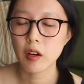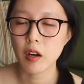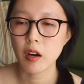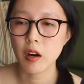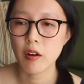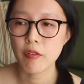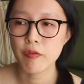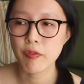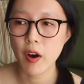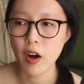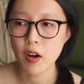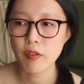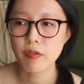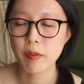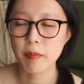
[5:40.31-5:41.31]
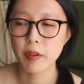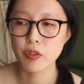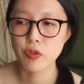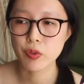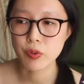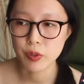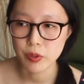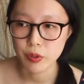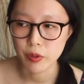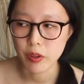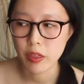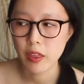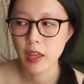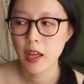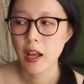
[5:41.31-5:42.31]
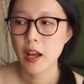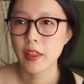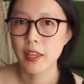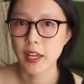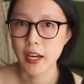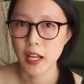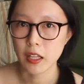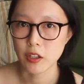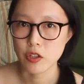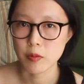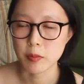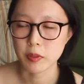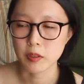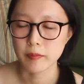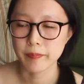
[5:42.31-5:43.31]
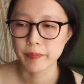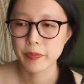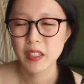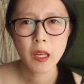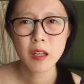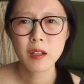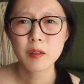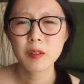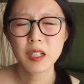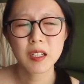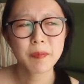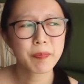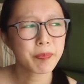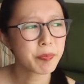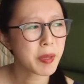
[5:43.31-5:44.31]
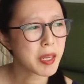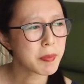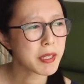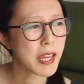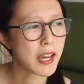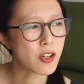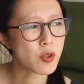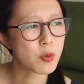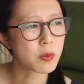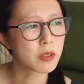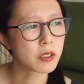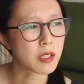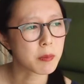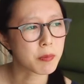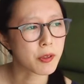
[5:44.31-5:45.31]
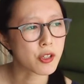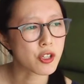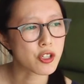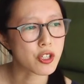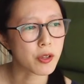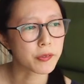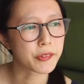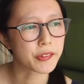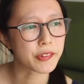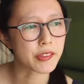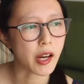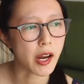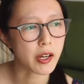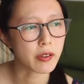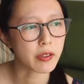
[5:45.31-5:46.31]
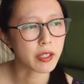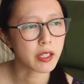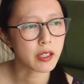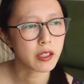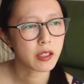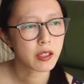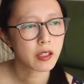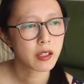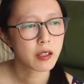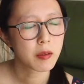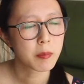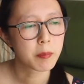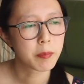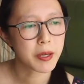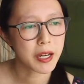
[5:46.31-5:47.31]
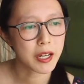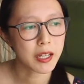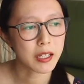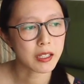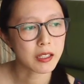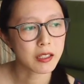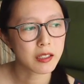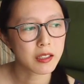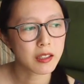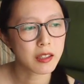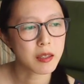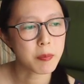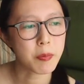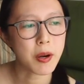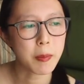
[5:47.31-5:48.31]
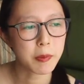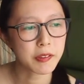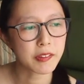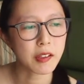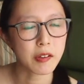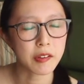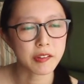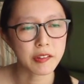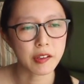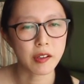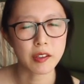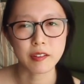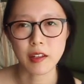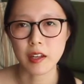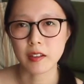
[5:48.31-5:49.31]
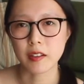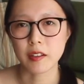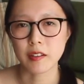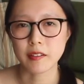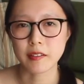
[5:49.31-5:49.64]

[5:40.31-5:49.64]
are far from the truth than Eligible. Well, maybe actually Bridget Jones's Diary, but the premise there is still exactly the